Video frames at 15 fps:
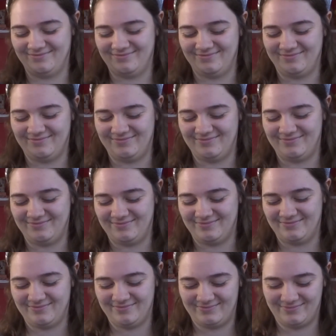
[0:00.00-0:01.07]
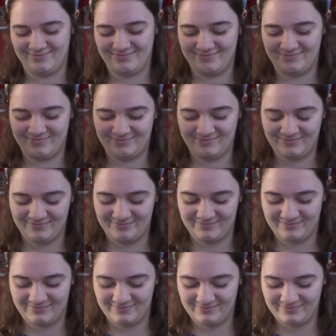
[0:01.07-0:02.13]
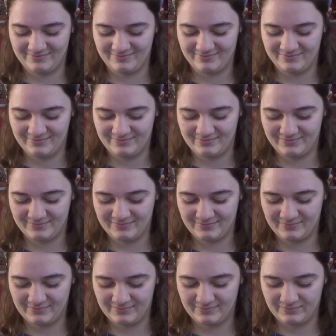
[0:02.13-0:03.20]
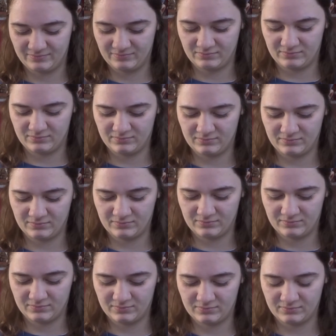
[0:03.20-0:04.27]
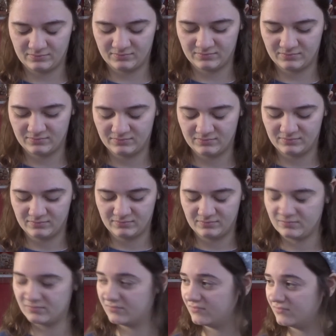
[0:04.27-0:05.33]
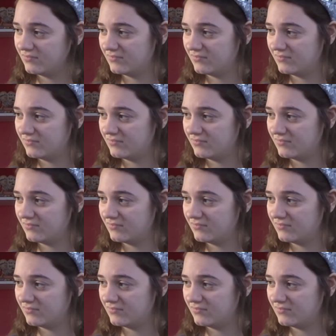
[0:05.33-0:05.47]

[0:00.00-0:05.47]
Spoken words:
(silent)